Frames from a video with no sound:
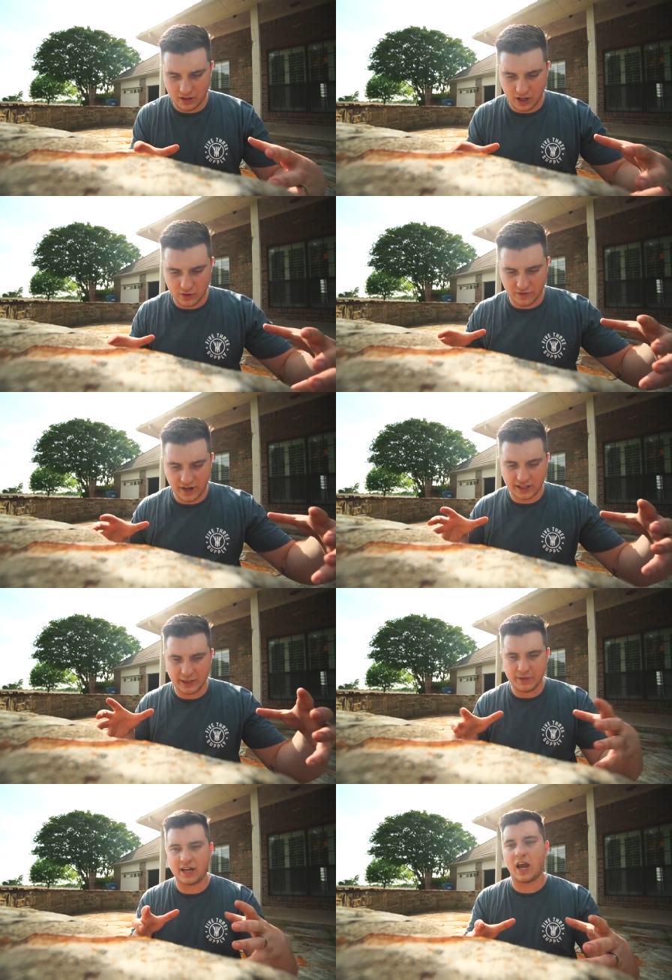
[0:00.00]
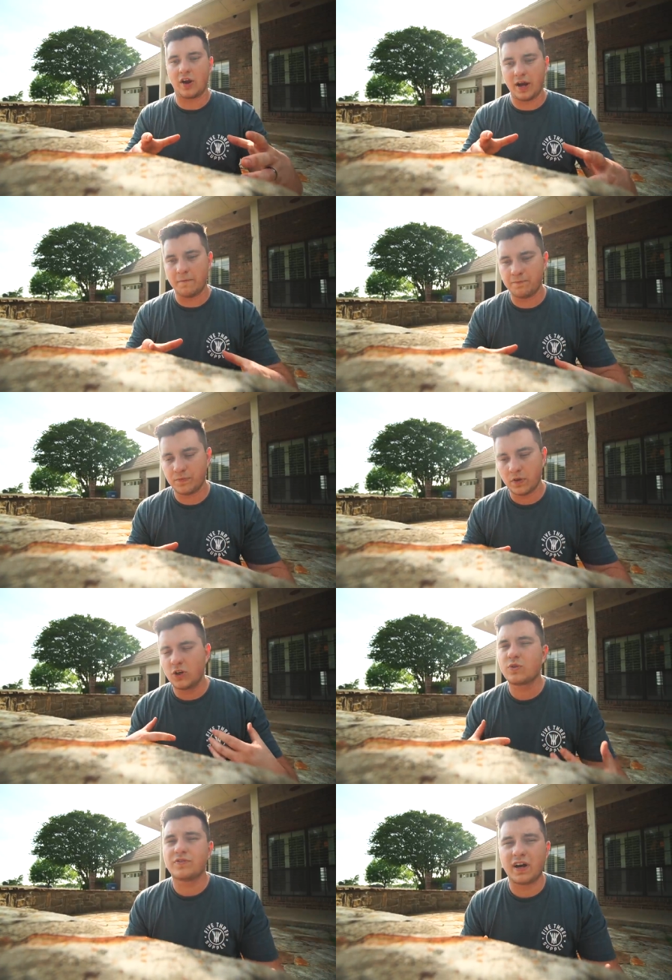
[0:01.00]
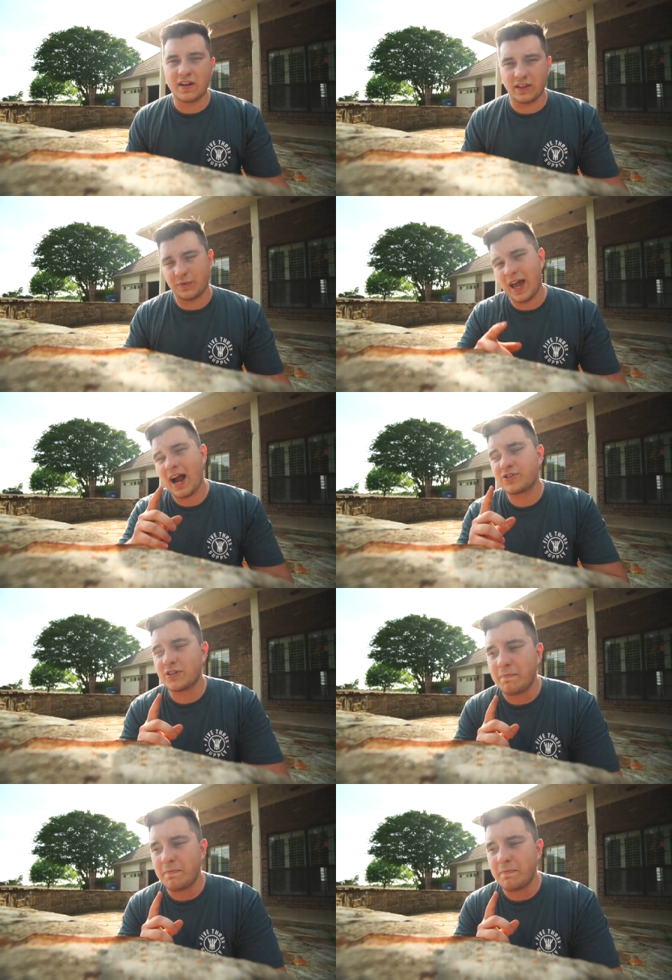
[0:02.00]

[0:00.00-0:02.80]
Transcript: Uh, it was a very limited area. Couldn't really find anything. We actually